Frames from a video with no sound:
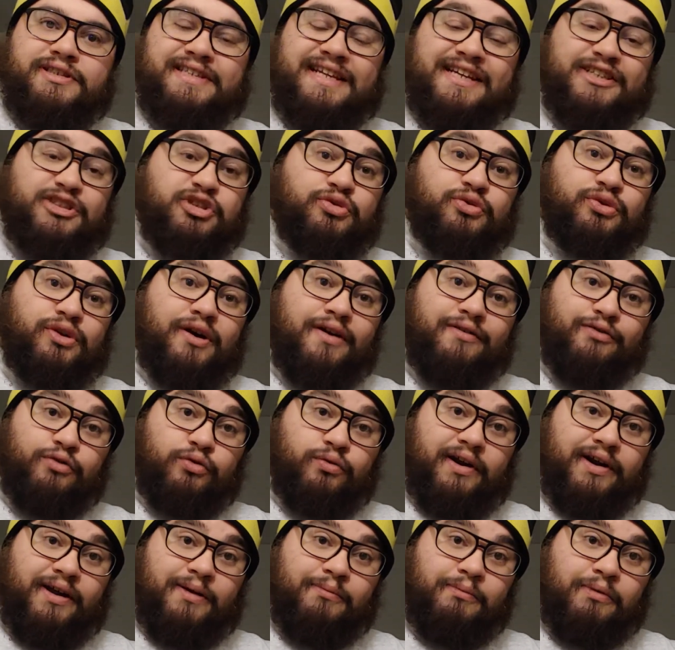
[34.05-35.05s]
National Novel
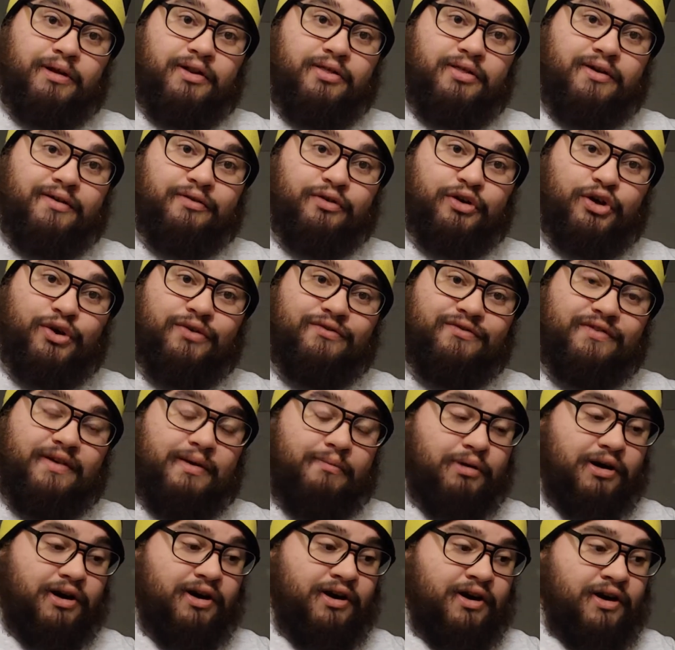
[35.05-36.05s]
Writing Month every
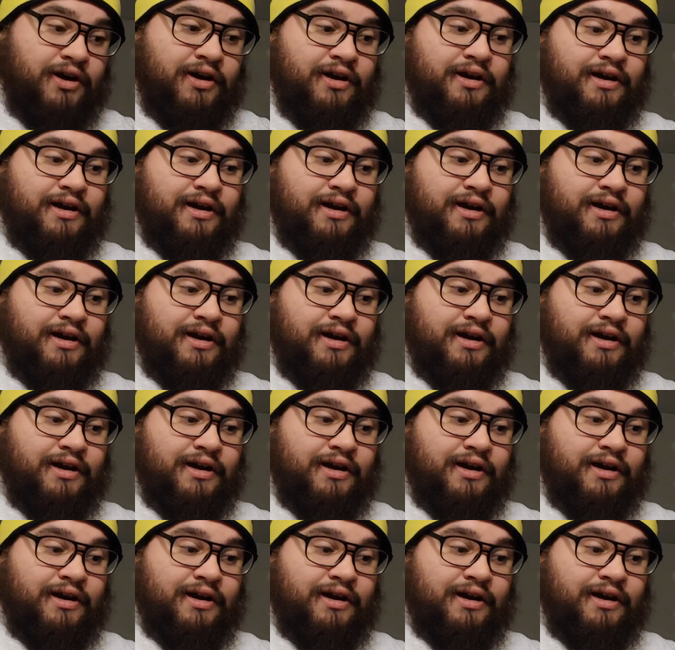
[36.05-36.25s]
November.